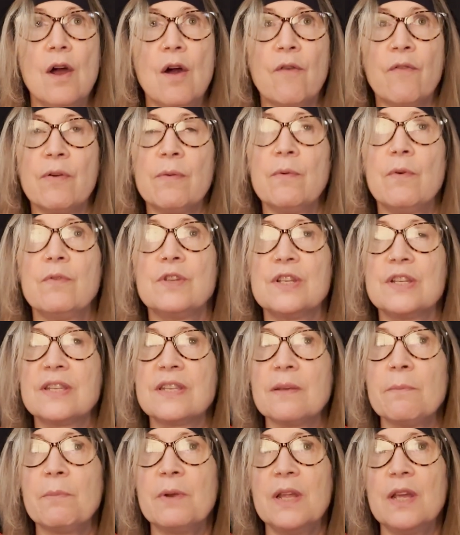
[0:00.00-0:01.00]
from
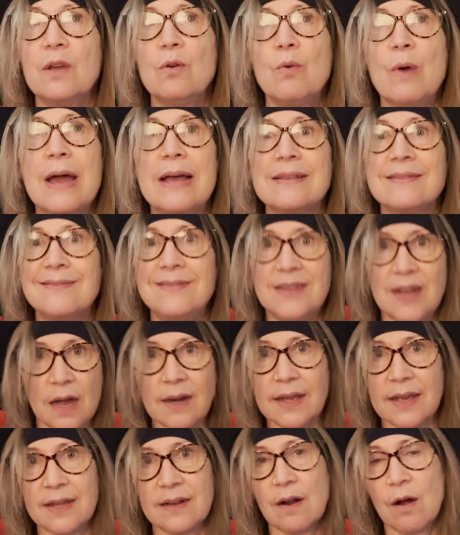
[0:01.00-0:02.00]
somebody who has done
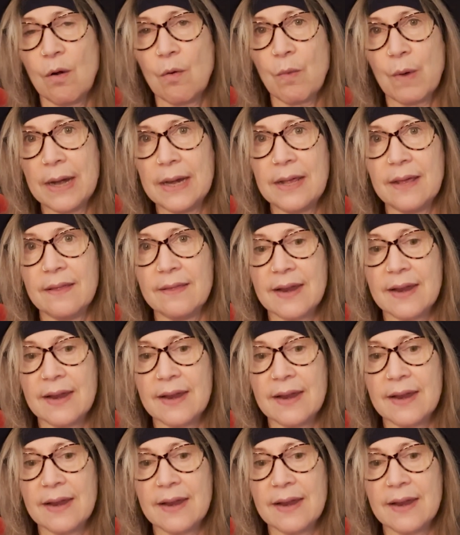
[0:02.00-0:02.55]
it already,